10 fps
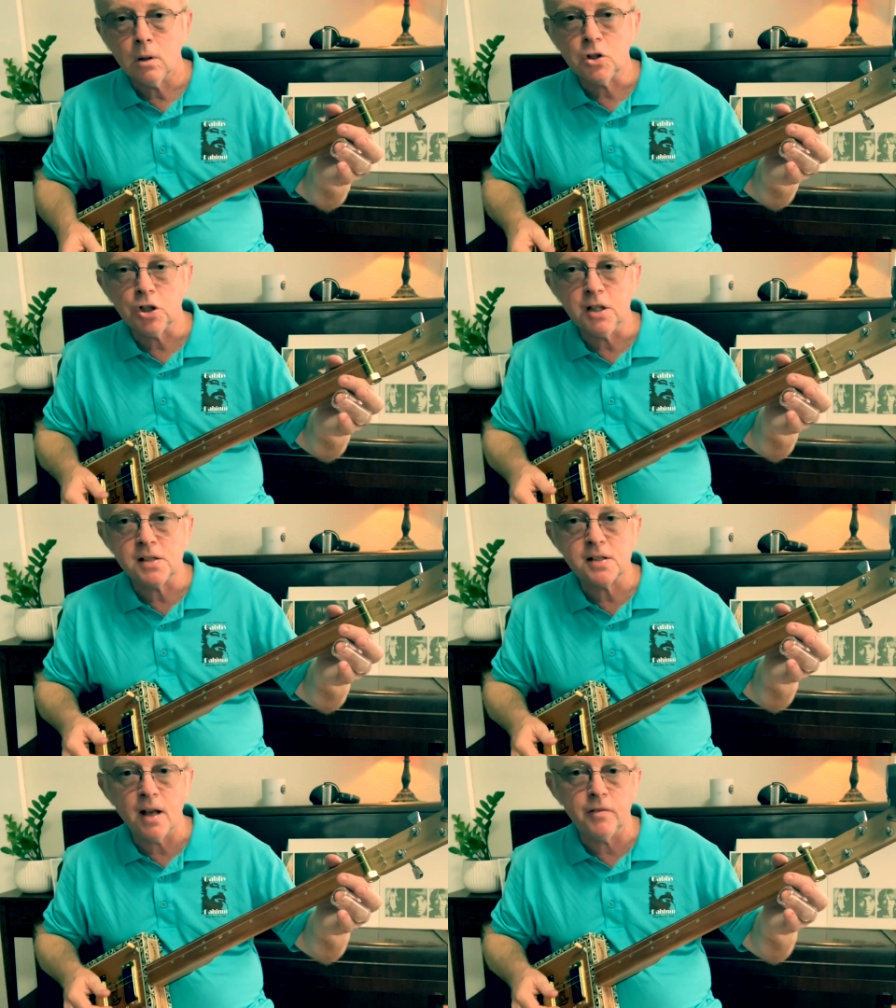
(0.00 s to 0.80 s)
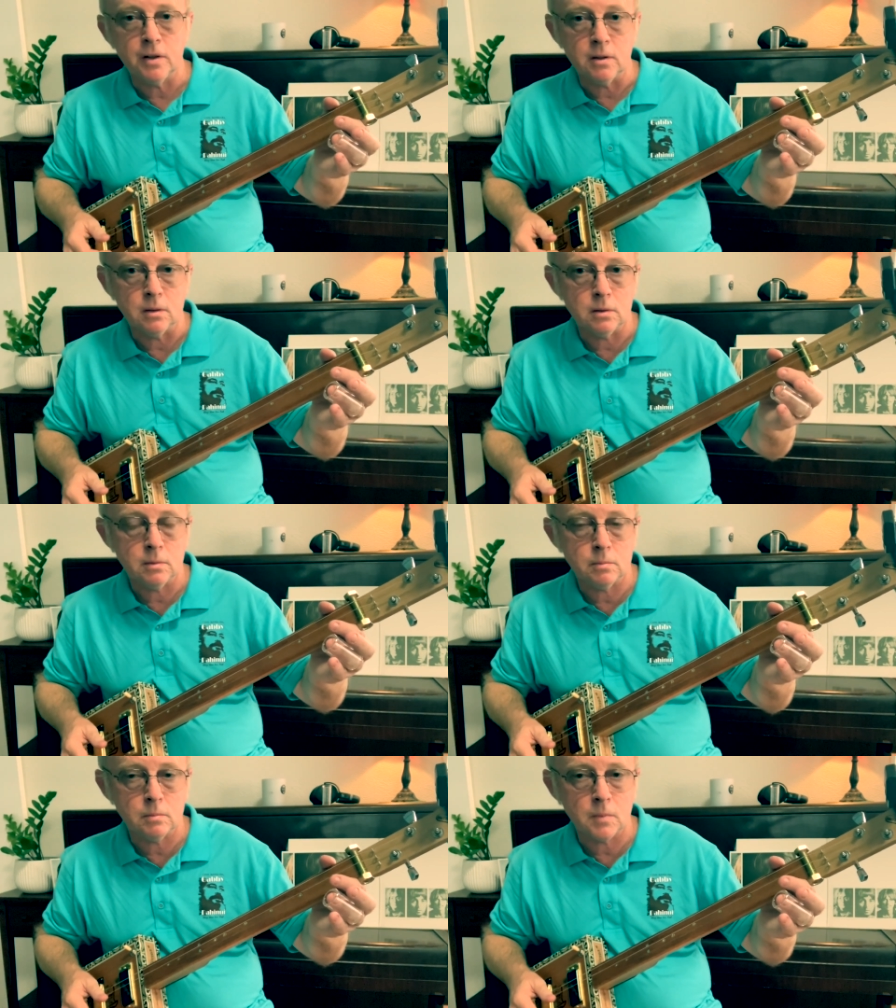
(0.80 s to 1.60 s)

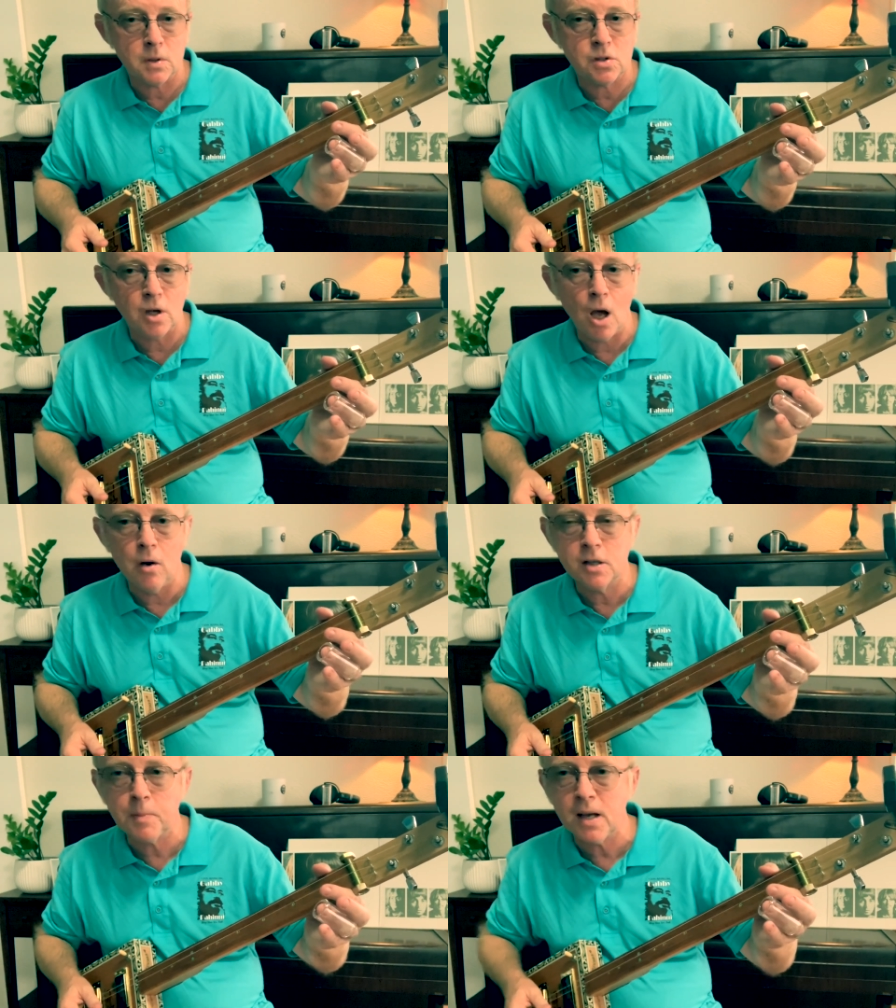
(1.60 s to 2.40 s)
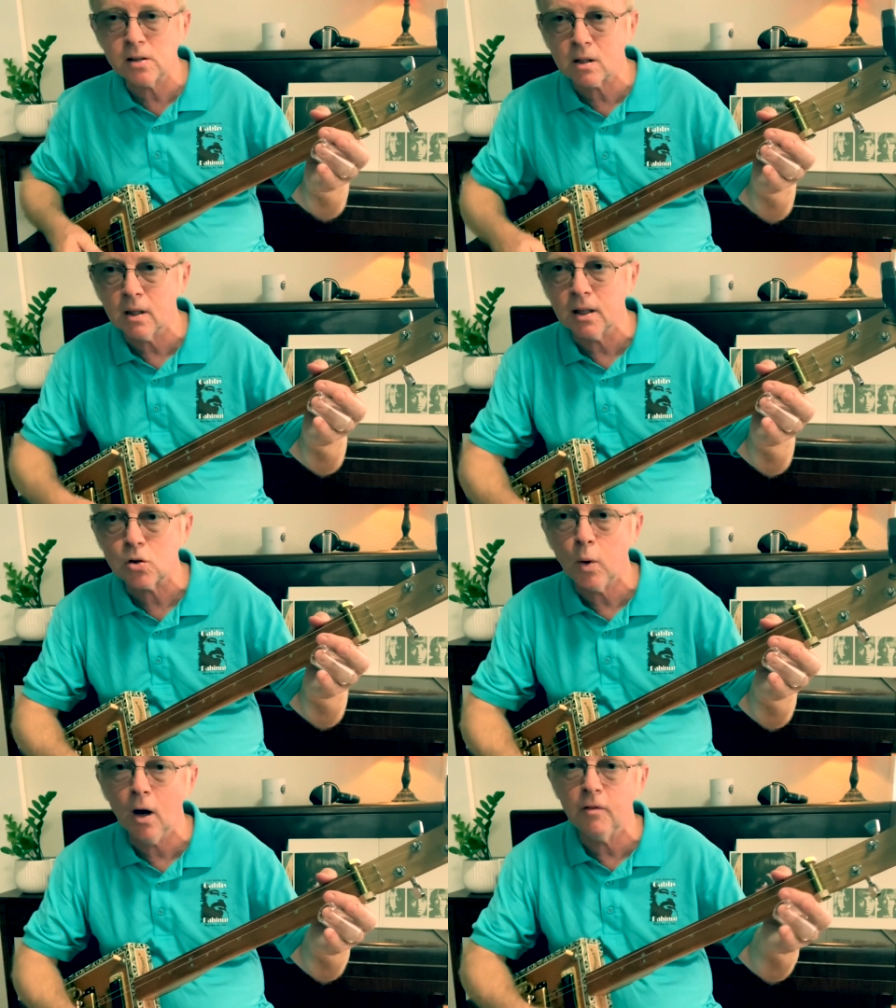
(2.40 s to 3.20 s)
G7. So it's basically a
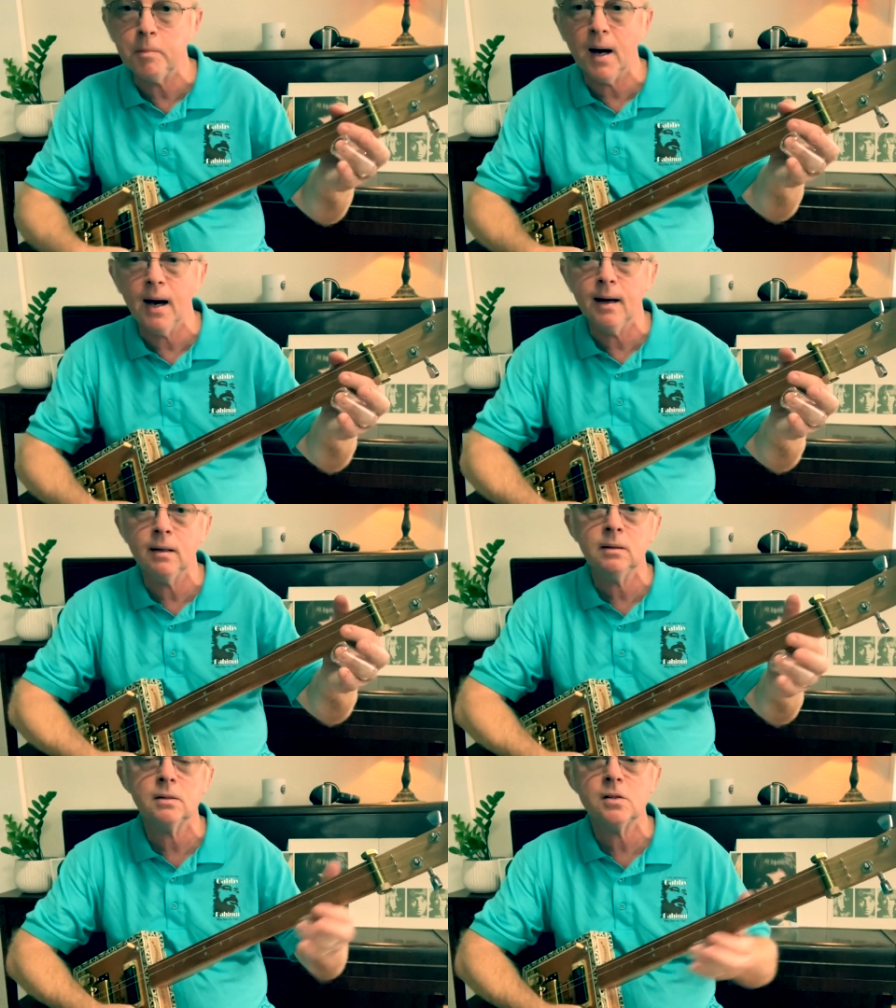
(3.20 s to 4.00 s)
12-bar,